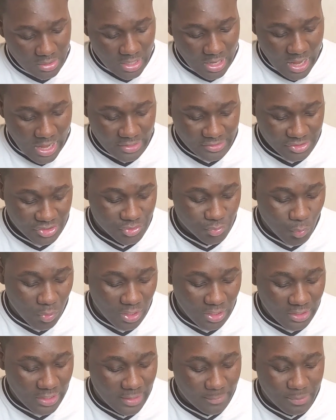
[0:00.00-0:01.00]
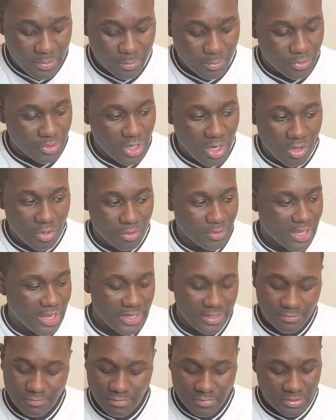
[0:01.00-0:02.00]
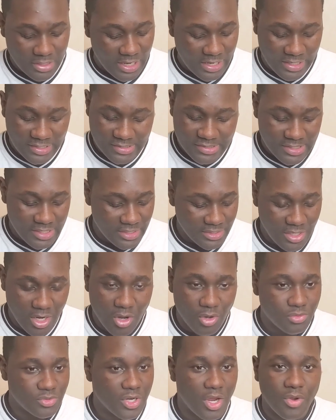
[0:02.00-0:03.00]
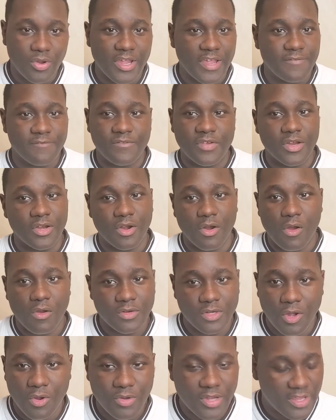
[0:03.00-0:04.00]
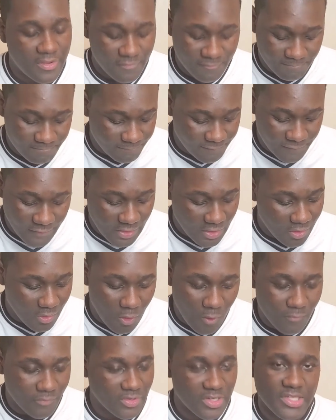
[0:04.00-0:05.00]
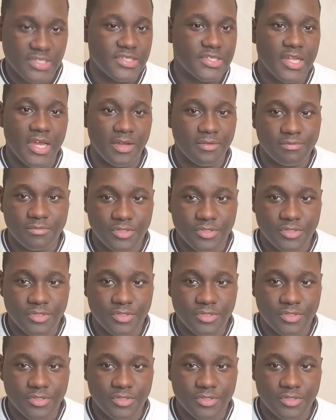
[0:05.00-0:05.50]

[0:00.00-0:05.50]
I just want to let people know, like I said, don't get fear over this stuff.